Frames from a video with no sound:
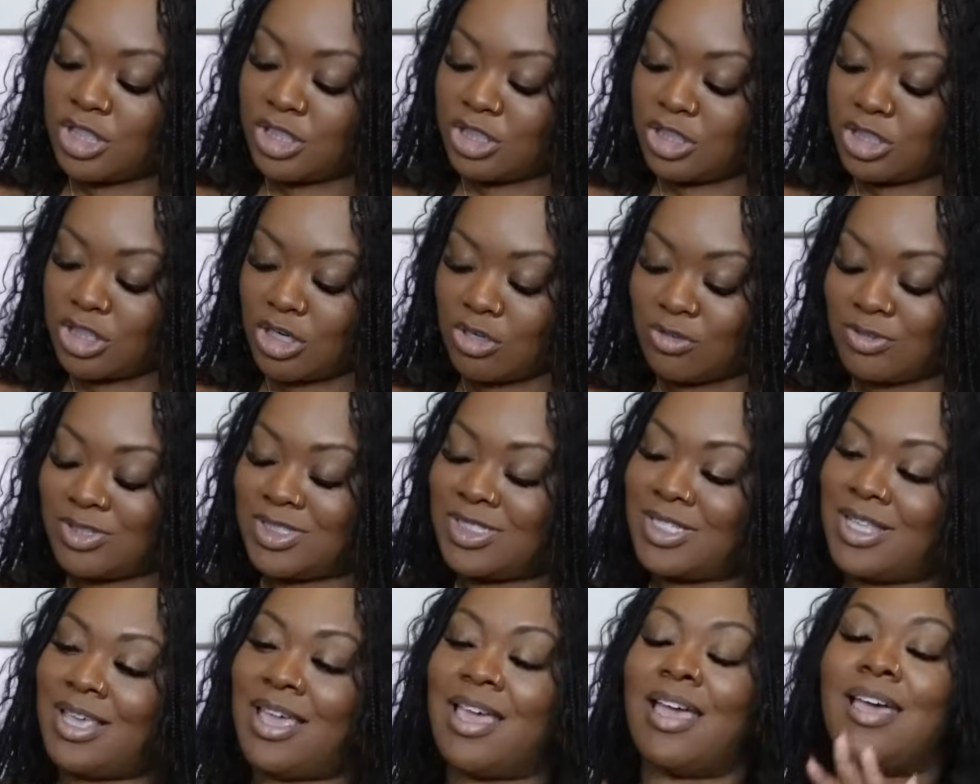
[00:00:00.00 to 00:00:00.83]
in
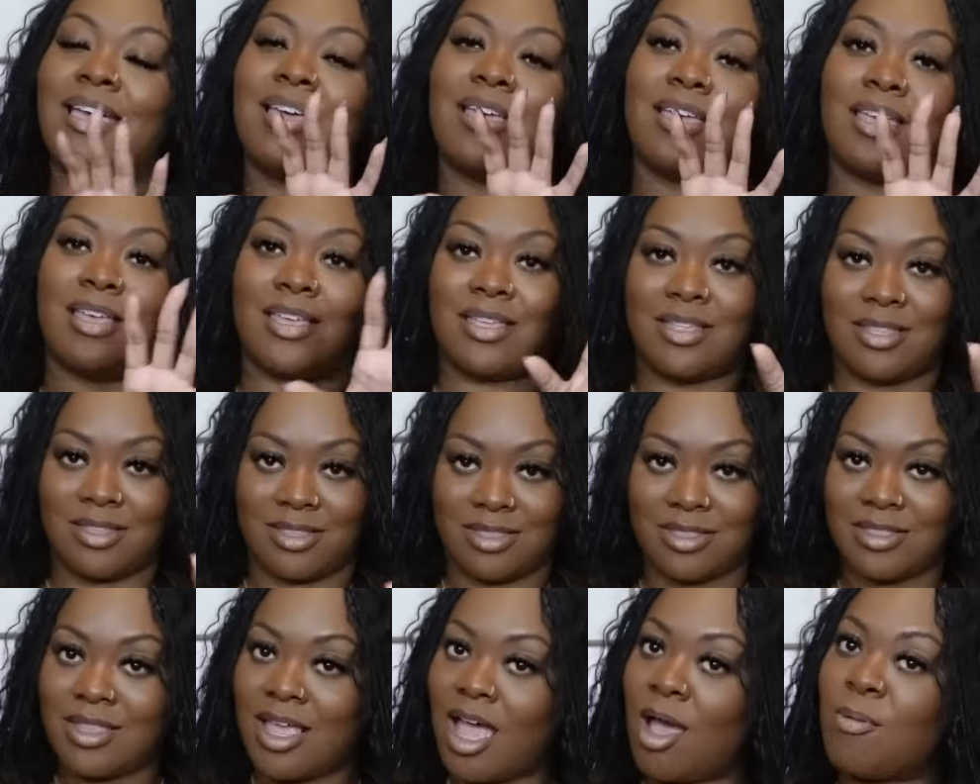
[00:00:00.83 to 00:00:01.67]
shirts.
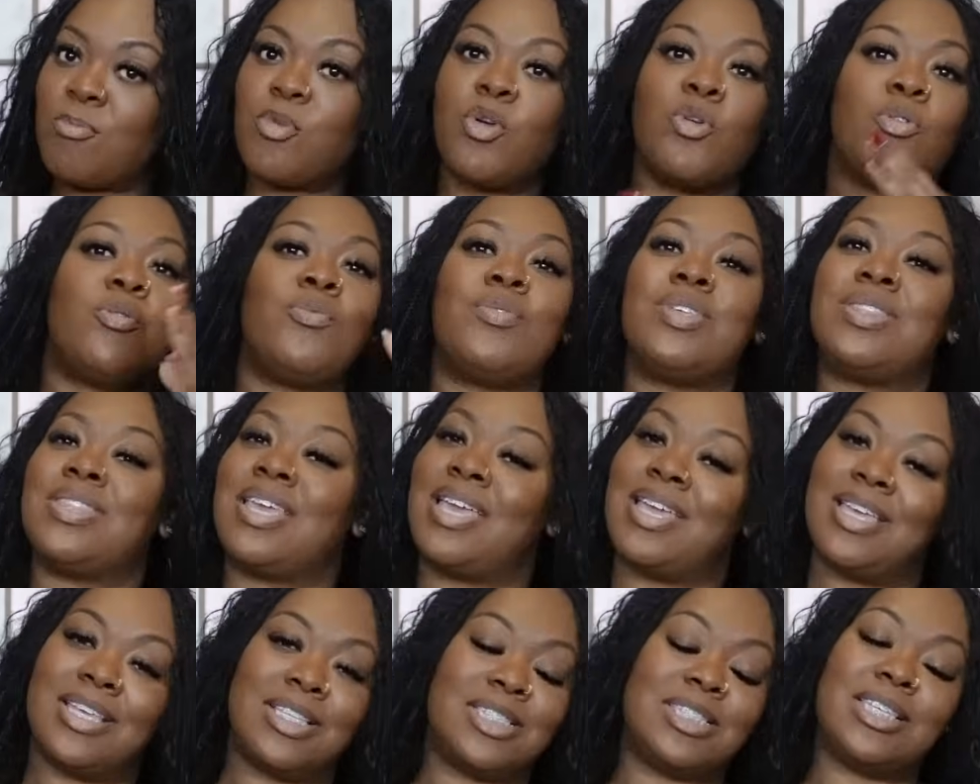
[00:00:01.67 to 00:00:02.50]
I'm cool with
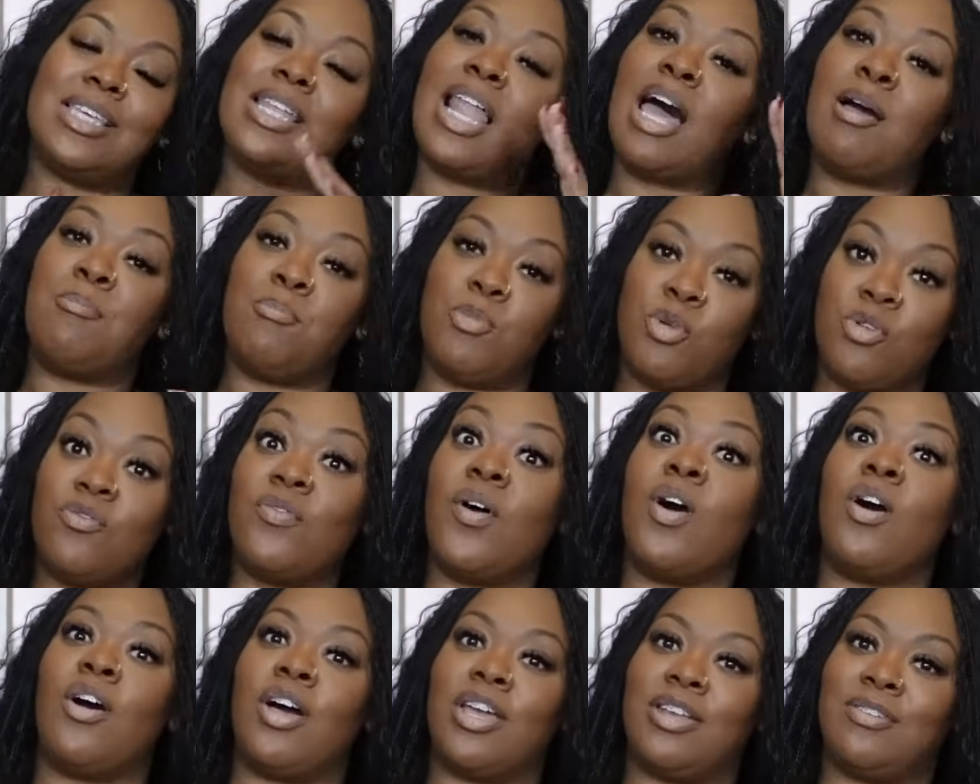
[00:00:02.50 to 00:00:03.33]
that until I move
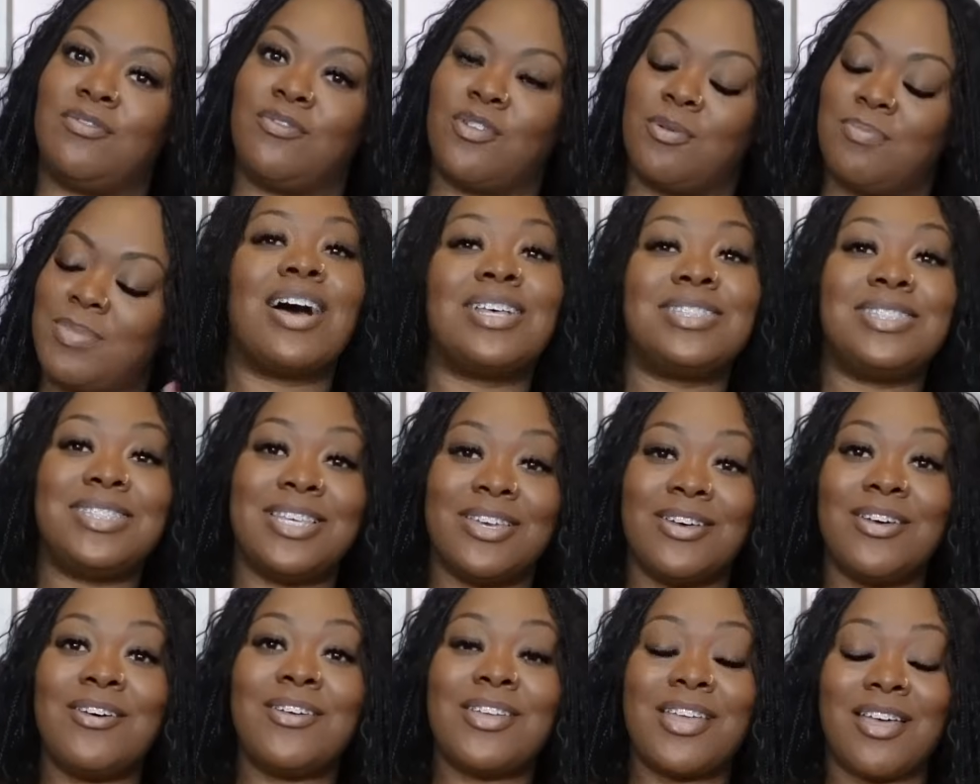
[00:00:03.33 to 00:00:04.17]
on. I
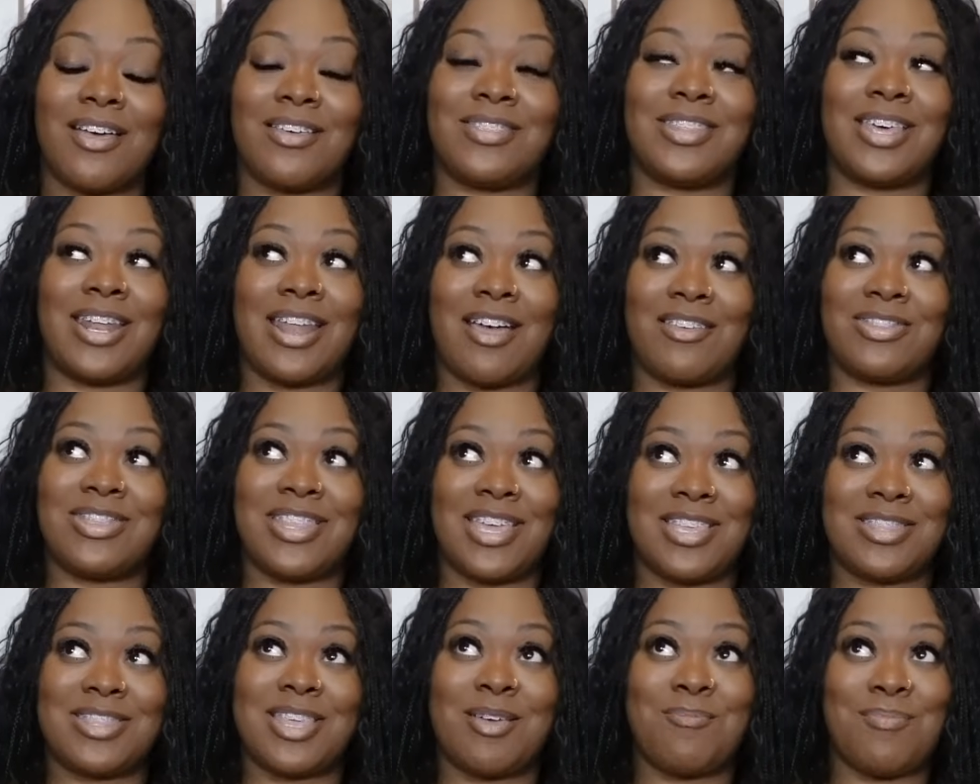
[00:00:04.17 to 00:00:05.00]
tell y'all that I
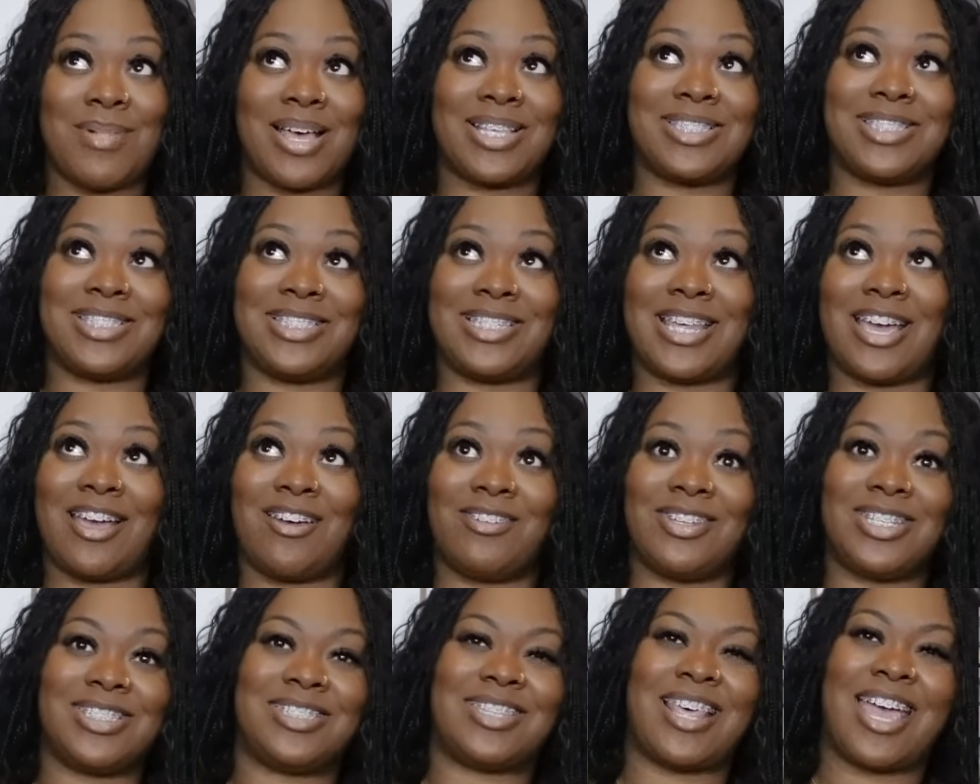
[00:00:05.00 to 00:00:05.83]
think that my
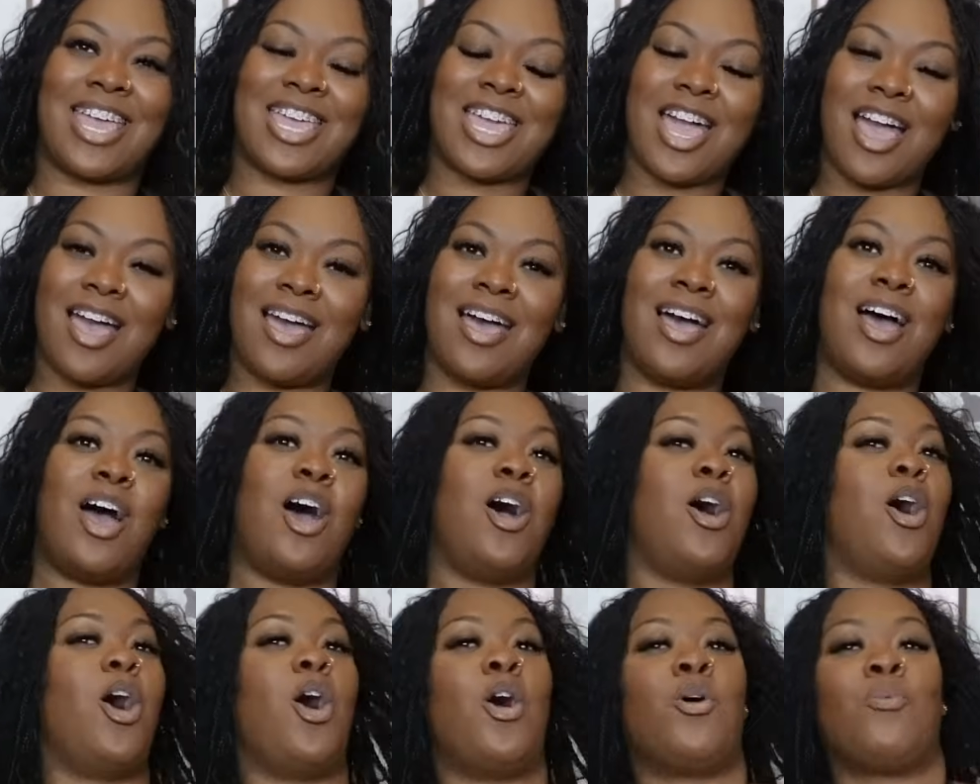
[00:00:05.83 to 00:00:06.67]
style is like
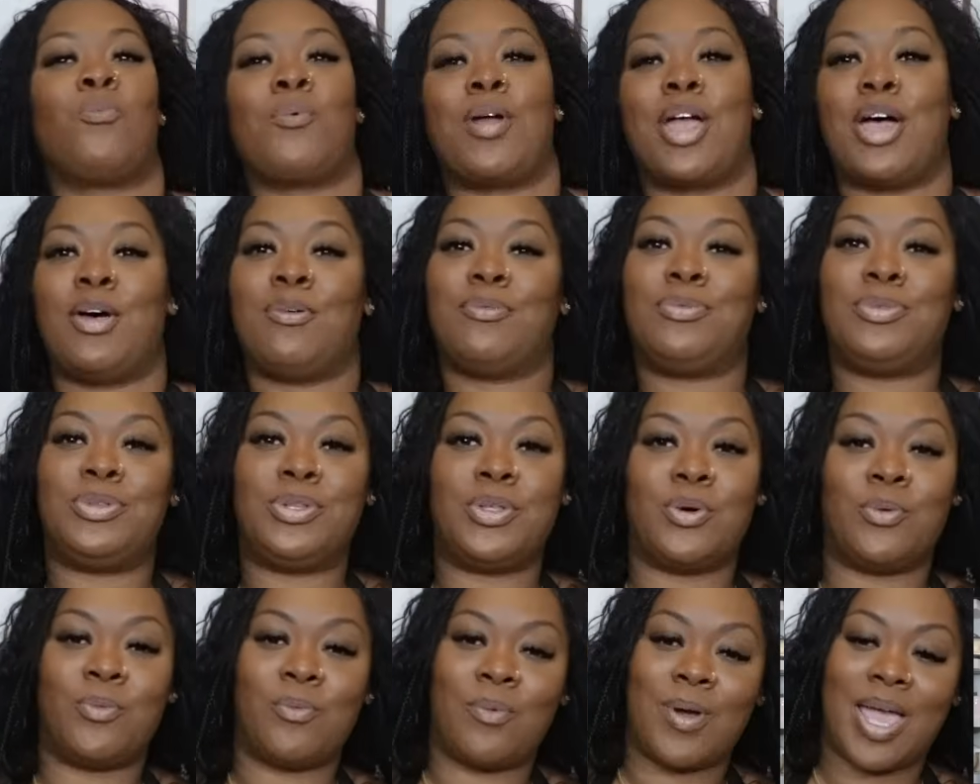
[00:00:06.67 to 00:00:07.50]
around
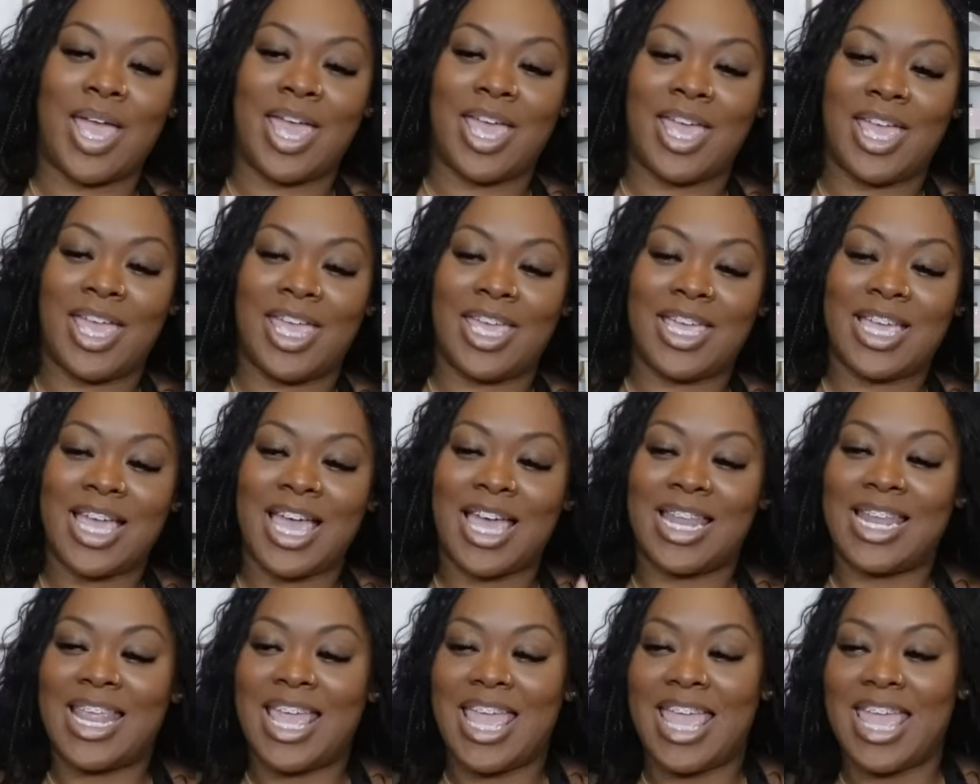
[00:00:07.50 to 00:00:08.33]
the way,
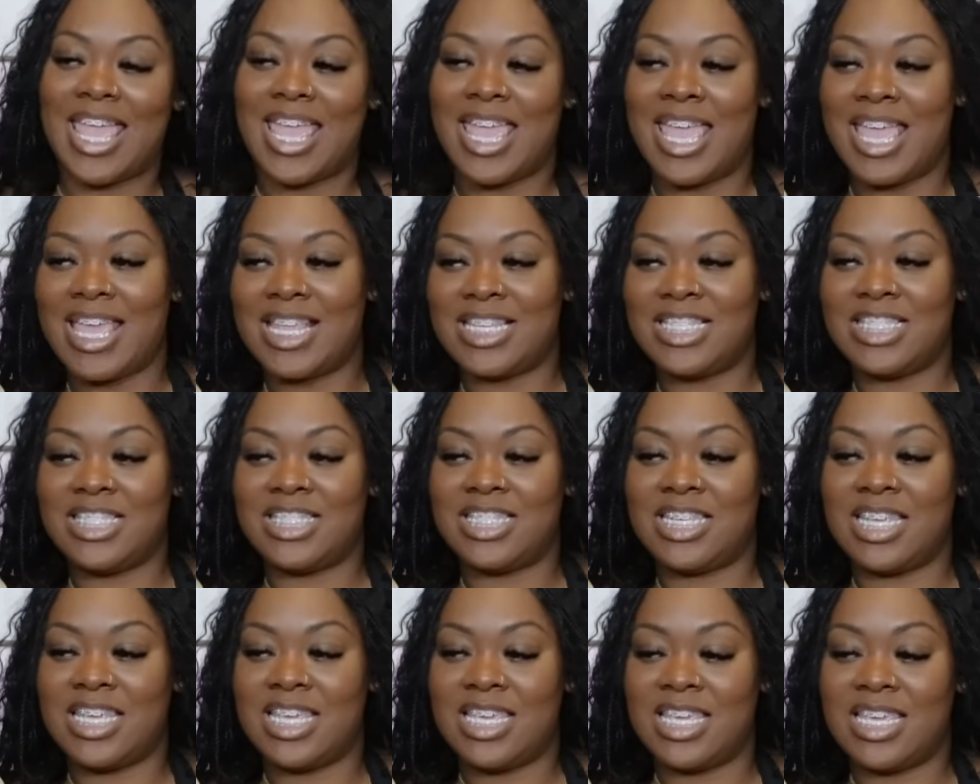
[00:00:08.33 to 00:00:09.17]
kind of
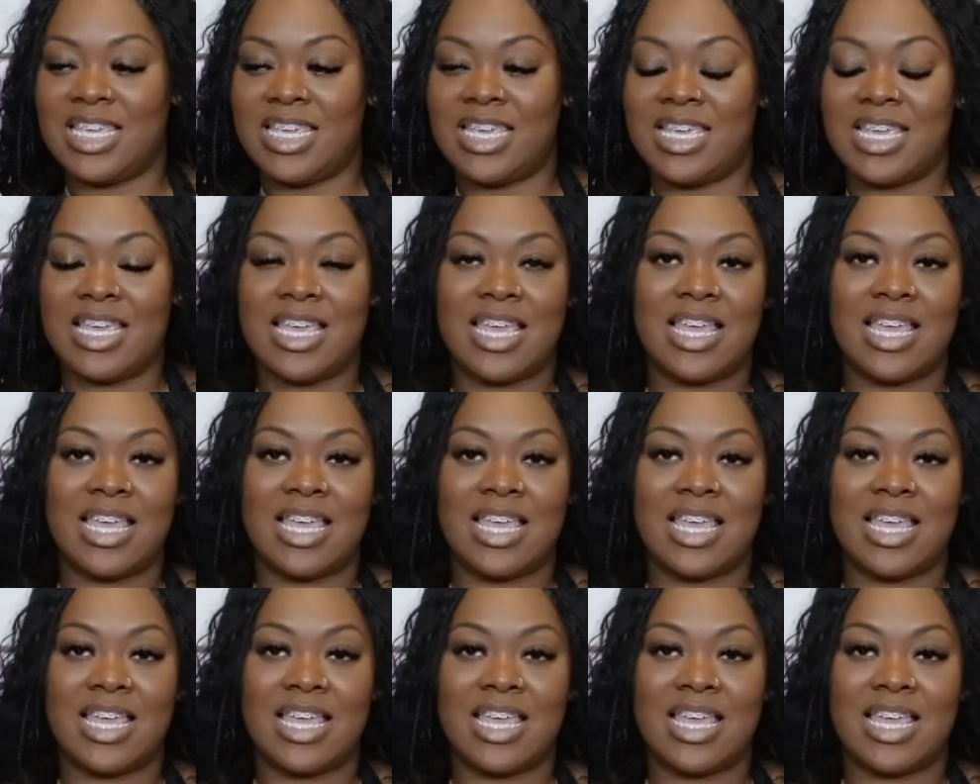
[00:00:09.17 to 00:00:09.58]
edgy,